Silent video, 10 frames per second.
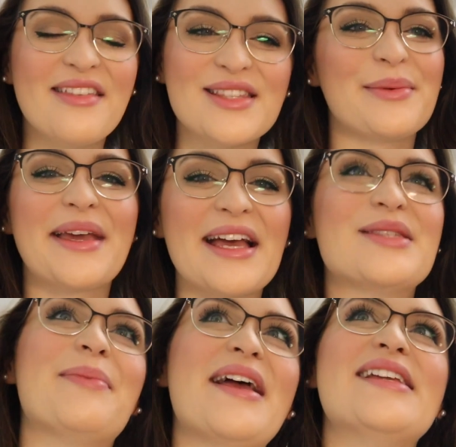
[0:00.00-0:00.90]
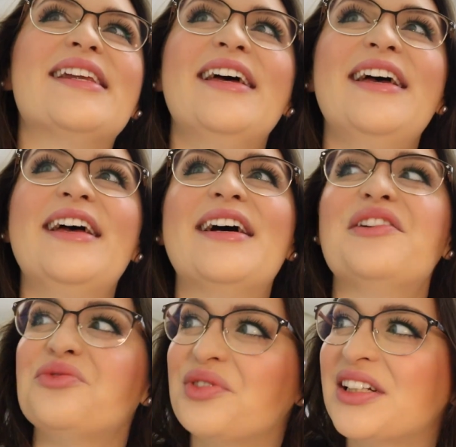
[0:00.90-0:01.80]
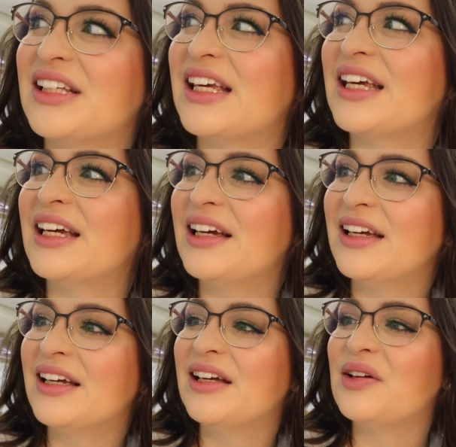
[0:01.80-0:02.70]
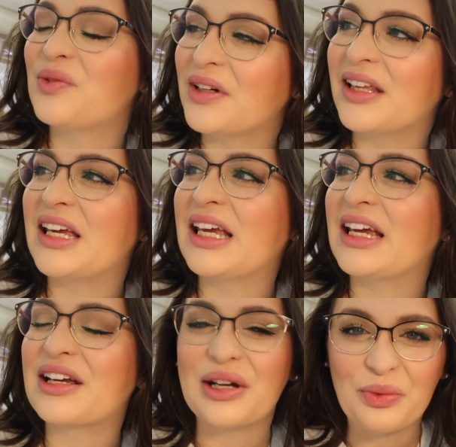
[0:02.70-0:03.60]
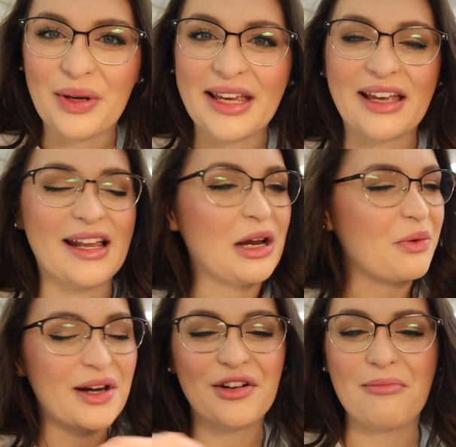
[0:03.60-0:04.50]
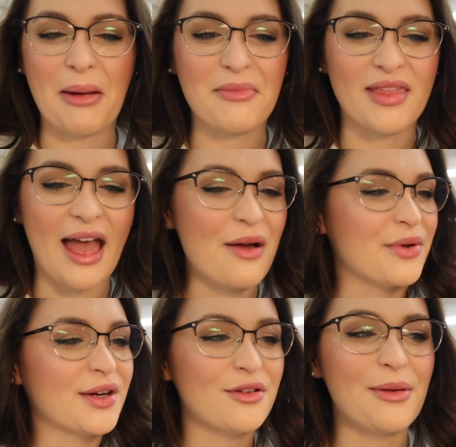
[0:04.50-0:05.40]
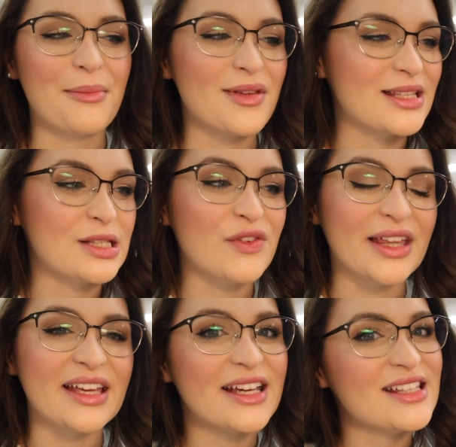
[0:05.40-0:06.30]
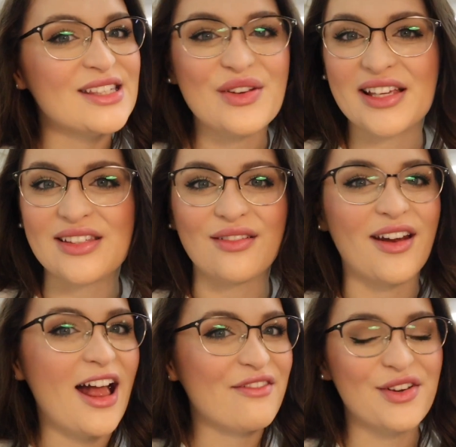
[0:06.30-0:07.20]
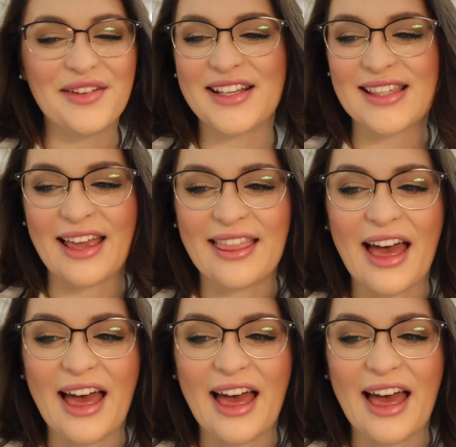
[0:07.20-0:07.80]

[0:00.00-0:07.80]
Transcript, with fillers: this week has been a really good week, and I want to remember that. I want to remember this feeling, because you guys know not every week is like